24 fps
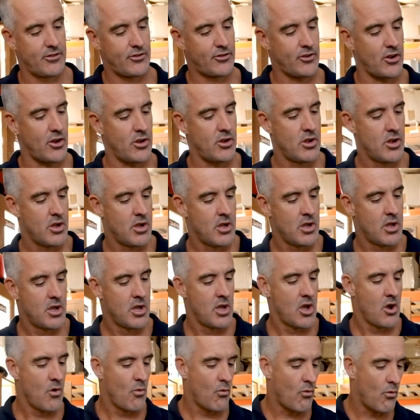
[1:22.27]
So
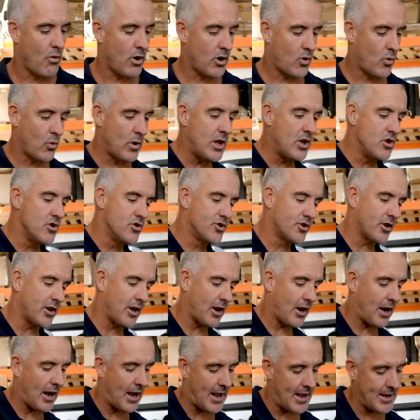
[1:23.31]
what we use on
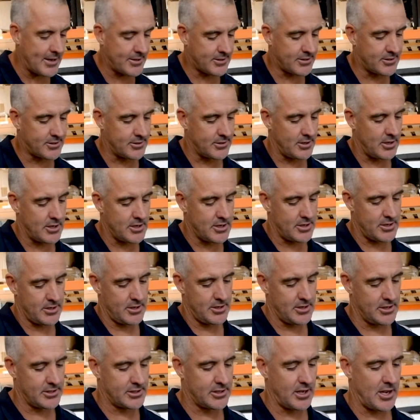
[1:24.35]
our kayaks
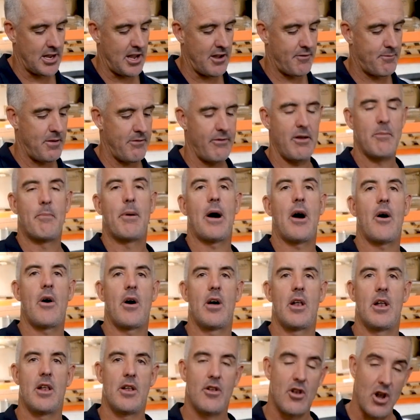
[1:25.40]
is a FPV
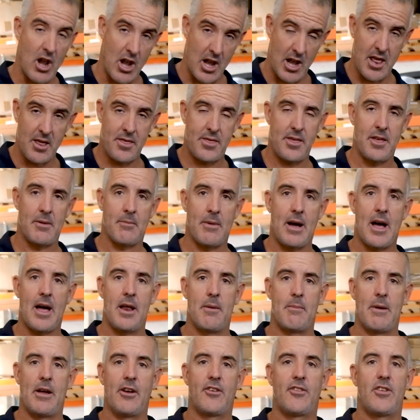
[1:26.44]
power lithium
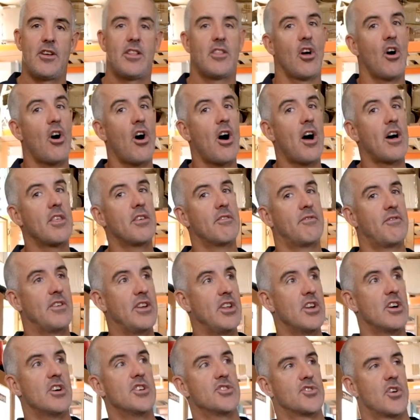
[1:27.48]
ion battery. There are other
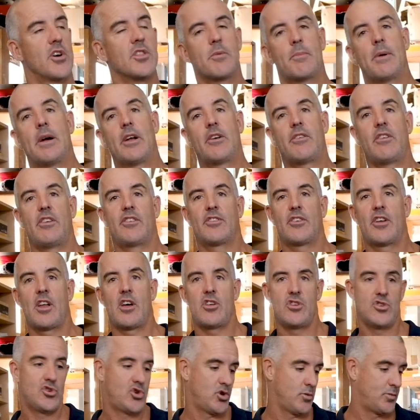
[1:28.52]
videos on the batteries on our
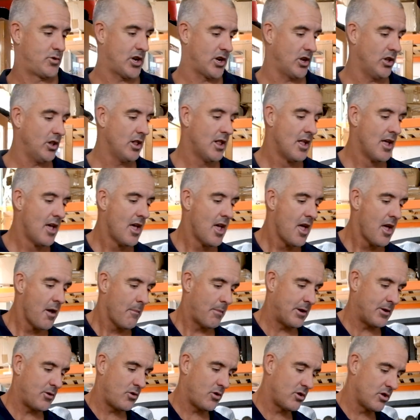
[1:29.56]
YouTube channel,
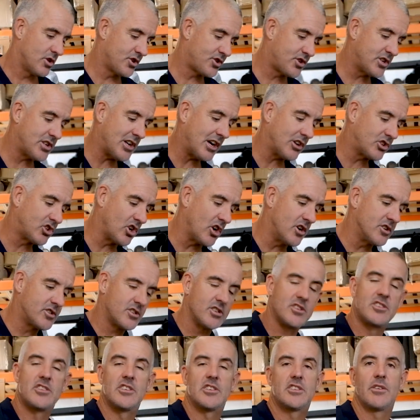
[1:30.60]
but this is our
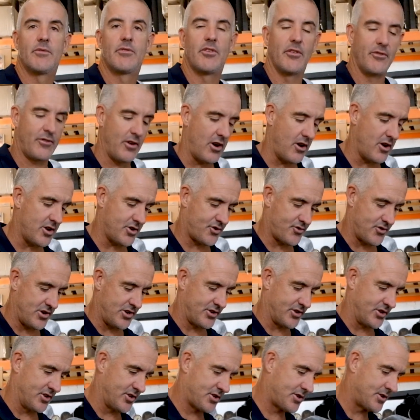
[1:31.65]
chosen system for various
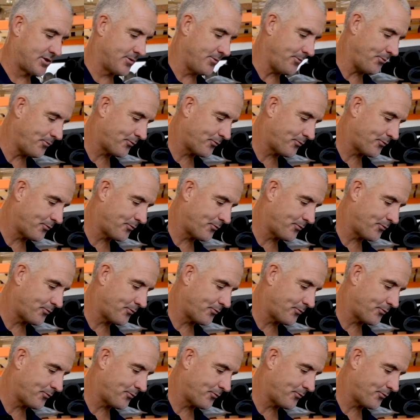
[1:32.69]
reasons.